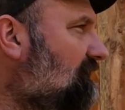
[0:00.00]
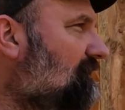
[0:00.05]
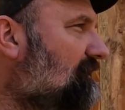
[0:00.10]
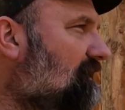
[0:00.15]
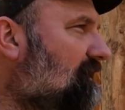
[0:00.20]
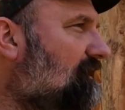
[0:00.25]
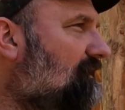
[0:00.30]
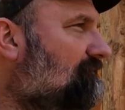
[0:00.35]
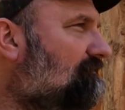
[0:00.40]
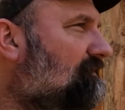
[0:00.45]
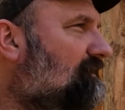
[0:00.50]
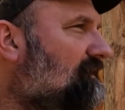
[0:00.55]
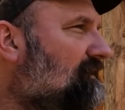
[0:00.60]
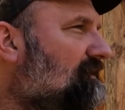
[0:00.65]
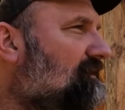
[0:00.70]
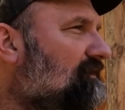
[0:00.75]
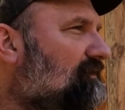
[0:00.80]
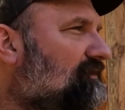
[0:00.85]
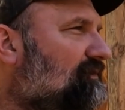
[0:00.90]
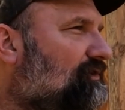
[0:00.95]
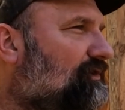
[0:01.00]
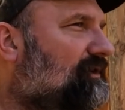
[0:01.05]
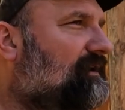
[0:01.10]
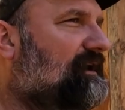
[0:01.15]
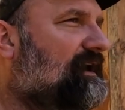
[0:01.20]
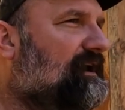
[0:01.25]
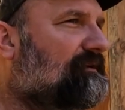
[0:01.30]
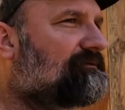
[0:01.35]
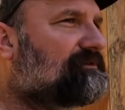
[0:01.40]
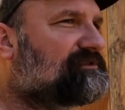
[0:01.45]
in life, you can
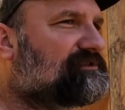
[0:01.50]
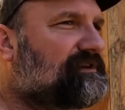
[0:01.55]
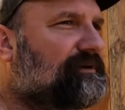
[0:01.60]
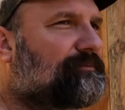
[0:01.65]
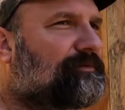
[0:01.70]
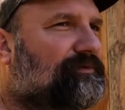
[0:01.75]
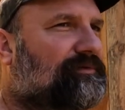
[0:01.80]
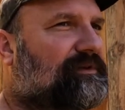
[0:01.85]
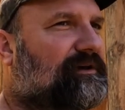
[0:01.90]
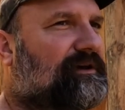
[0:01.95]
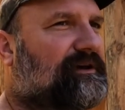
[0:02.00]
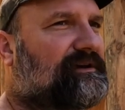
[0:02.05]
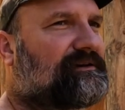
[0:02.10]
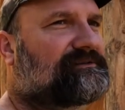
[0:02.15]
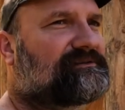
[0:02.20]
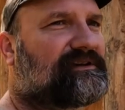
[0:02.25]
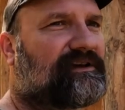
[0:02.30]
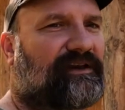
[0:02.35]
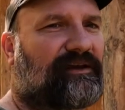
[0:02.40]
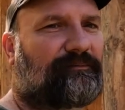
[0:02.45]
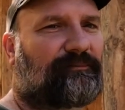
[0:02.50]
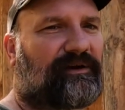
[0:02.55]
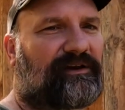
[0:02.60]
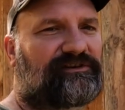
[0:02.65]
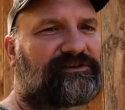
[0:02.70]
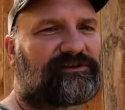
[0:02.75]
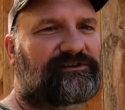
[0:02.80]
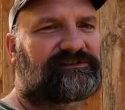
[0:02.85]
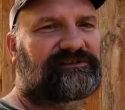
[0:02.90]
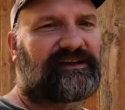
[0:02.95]
have the simple things and be
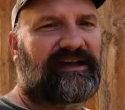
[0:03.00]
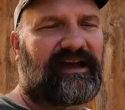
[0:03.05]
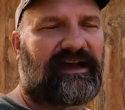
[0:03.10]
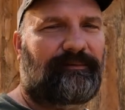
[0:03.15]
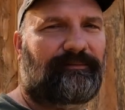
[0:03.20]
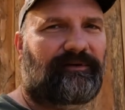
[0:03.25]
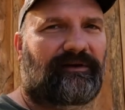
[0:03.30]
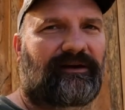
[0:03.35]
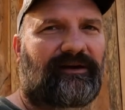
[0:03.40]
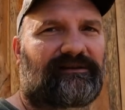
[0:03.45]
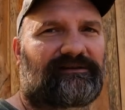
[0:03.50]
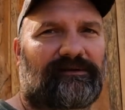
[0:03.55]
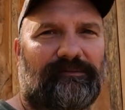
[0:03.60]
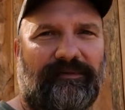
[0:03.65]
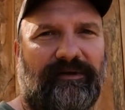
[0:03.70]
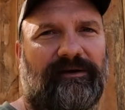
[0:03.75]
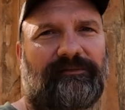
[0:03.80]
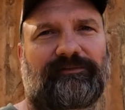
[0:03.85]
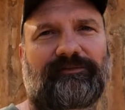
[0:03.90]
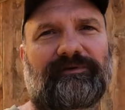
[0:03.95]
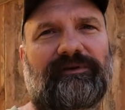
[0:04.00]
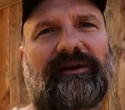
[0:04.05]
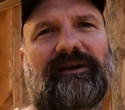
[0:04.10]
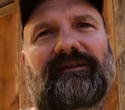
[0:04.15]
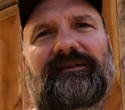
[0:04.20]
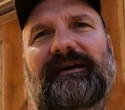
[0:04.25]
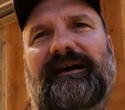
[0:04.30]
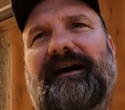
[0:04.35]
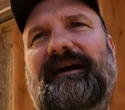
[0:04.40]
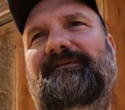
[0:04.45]
just as happy as the people
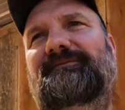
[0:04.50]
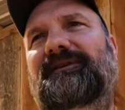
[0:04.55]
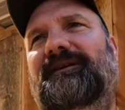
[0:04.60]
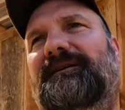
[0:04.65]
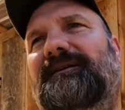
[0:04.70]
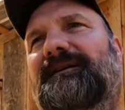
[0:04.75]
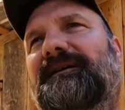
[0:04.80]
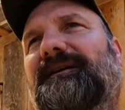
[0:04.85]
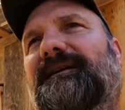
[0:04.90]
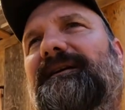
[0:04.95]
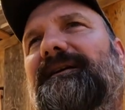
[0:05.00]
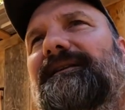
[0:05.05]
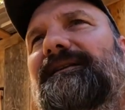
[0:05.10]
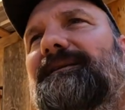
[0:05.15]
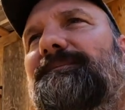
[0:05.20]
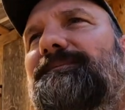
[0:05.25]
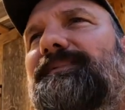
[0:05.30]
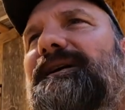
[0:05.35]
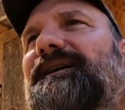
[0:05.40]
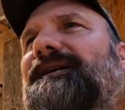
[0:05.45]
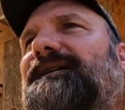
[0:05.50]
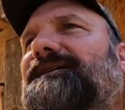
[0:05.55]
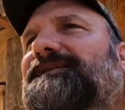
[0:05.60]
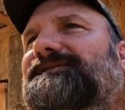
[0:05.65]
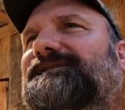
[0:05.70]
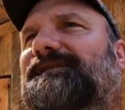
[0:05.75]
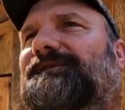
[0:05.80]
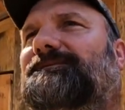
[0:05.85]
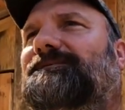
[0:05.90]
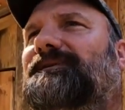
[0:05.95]
that have the, the
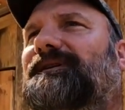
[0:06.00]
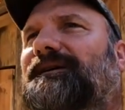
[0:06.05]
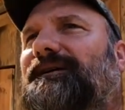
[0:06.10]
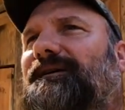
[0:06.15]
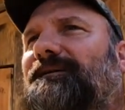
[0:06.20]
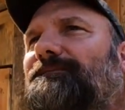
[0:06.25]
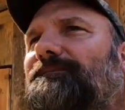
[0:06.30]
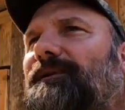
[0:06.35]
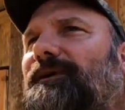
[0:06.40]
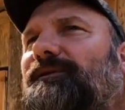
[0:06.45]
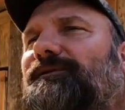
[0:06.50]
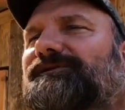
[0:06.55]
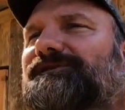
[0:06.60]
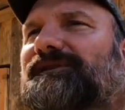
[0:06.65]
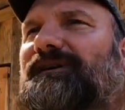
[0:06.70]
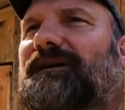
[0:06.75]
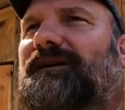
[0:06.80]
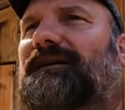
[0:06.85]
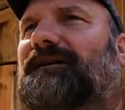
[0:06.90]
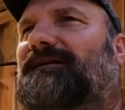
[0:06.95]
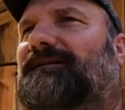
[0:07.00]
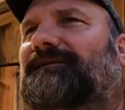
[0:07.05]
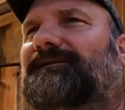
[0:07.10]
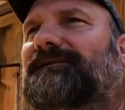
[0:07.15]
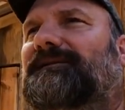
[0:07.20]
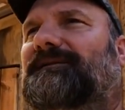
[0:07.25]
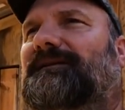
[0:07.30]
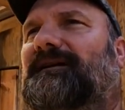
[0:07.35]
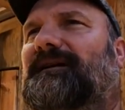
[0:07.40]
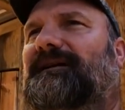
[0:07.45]
biggest and most uh,
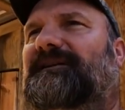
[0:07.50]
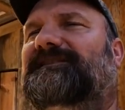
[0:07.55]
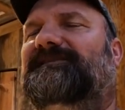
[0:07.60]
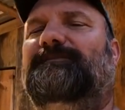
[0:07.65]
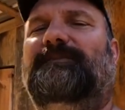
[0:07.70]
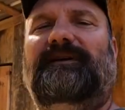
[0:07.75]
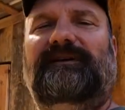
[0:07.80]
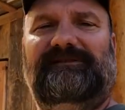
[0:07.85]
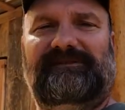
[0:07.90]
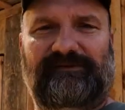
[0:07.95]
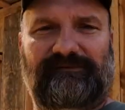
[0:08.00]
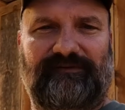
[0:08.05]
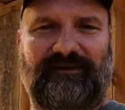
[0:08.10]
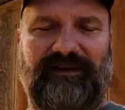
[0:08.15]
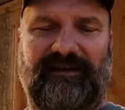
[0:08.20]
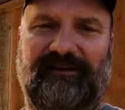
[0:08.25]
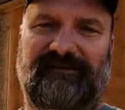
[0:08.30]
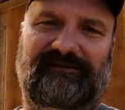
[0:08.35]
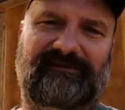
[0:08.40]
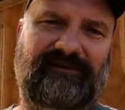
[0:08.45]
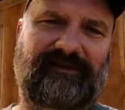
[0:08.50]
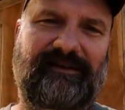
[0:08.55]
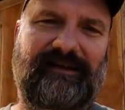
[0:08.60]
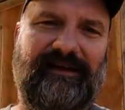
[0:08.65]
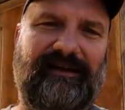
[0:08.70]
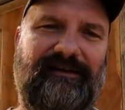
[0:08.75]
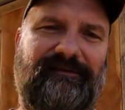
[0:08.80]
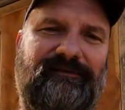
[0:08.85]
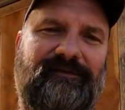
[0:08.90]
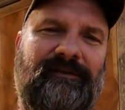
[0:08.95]
expensive things in
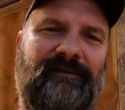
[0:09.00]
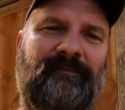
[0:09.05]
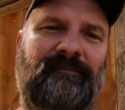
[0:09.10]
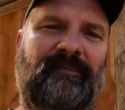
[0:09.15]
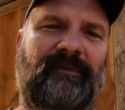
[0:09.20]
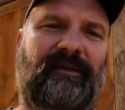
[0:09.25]
life.